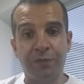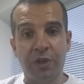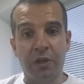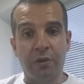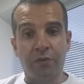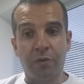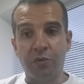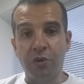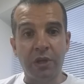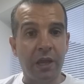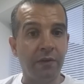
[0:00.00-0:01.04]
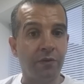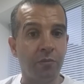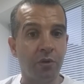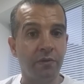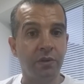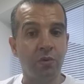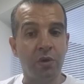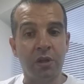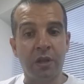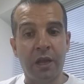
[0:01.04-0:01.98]
you know, from UK, from all over the
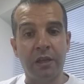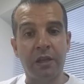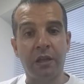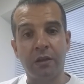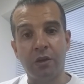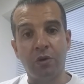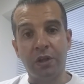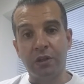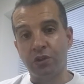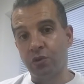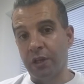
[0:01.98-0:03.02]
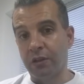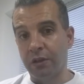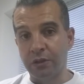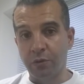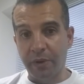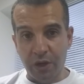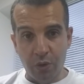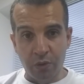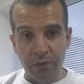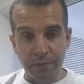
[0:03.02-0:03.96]
world, and then going in straight into
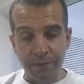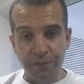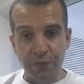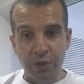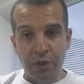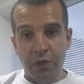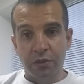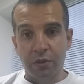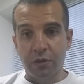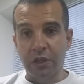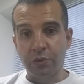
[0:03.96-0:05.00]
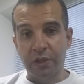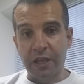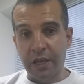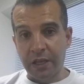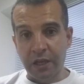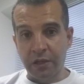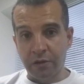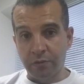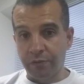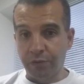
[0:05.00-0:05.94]
HOHOL. So that's what I get
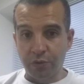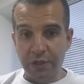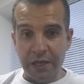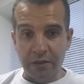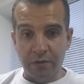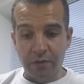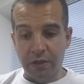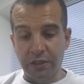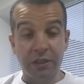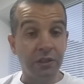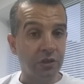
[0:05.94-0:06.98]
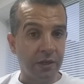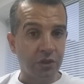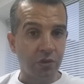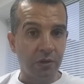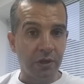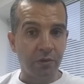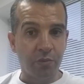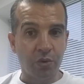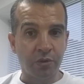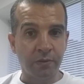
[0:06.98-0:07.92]
through that as international
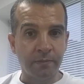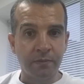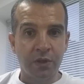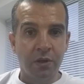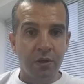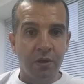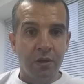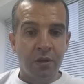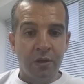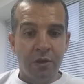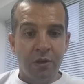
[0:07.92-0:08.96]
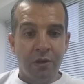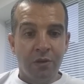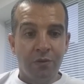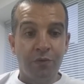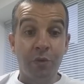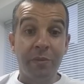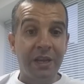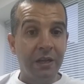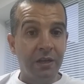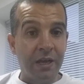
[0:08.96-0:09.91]
airport. For
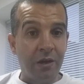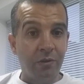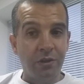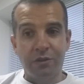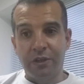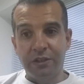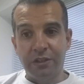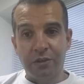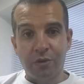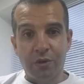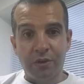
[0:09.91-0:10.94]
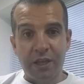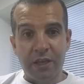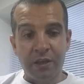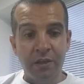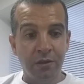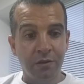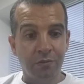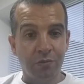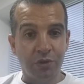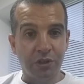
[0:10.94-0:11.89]
Manila now, it's easy to go there,
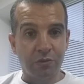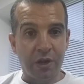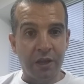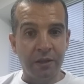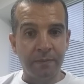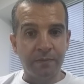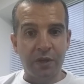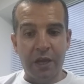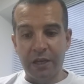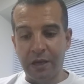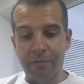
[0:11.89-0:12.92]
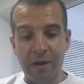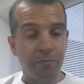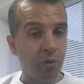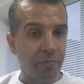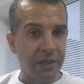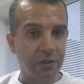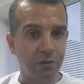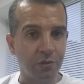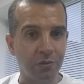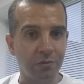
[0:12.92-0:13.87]
which is great. And I might pop
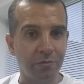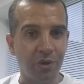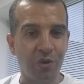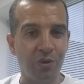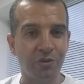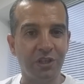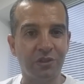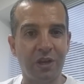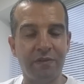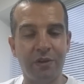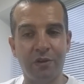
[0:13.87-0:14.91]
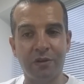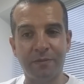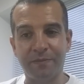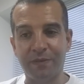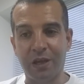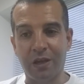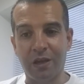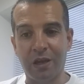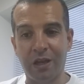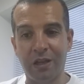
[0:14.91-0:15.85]
into HOHOL just to have a look.
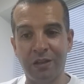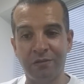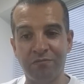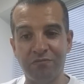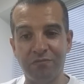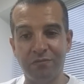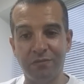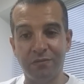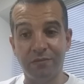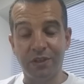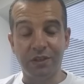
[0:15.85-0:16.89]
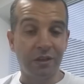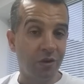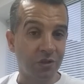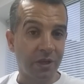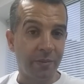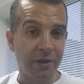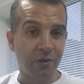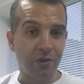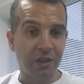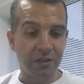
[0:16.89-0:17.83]
And it's a long time I
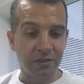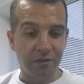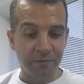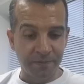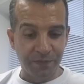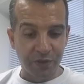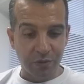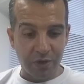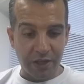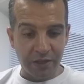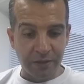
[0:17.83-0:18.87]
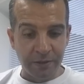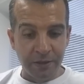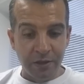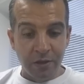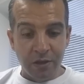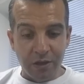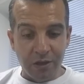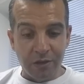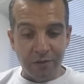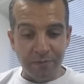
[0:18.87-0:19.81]
don't go there, so great.
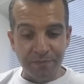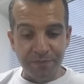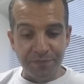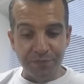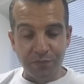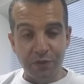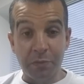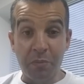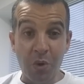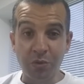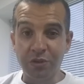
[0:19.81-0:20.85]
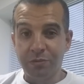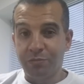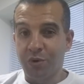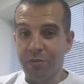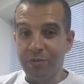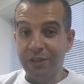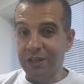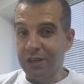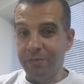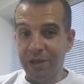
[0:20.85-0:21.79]
The boats probably
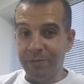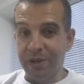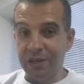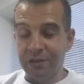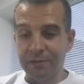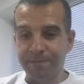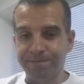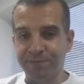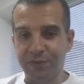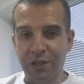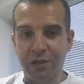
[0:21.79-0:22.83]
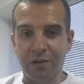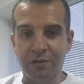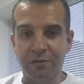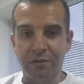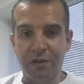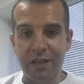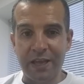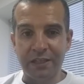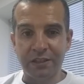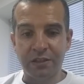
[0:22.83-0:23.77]
is going to be a bit, you know,
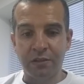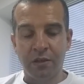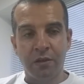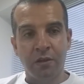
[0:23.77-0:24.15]
less,